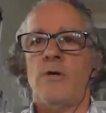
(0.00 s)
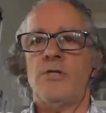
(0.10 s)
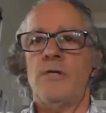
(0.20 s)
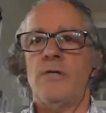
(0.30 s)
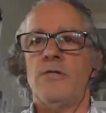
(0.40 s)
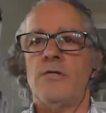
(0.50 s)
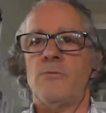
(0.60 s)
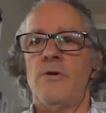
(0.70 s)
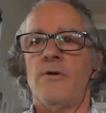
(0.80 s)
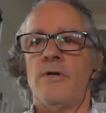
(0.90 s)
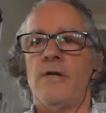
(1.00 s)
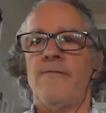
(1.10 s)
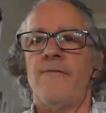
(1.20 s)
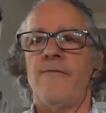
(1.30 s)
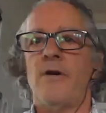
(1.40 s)
question. Just wondering
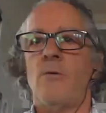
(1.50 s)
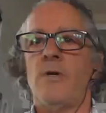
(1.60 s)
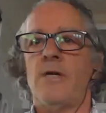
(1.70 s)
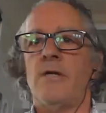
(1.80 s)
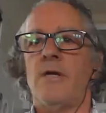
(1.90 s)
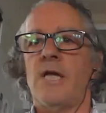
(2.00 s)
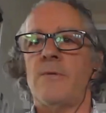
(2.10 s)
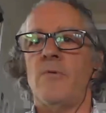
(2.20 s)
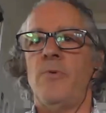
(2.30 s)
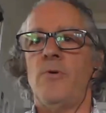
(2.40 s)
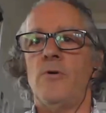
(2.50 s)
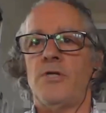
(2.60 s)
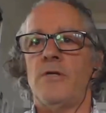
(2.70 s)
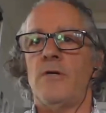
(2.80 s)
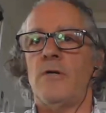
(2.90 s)
if we can claim a
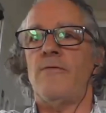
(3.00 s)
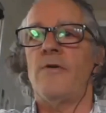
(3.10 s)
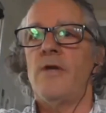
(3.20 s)
portion of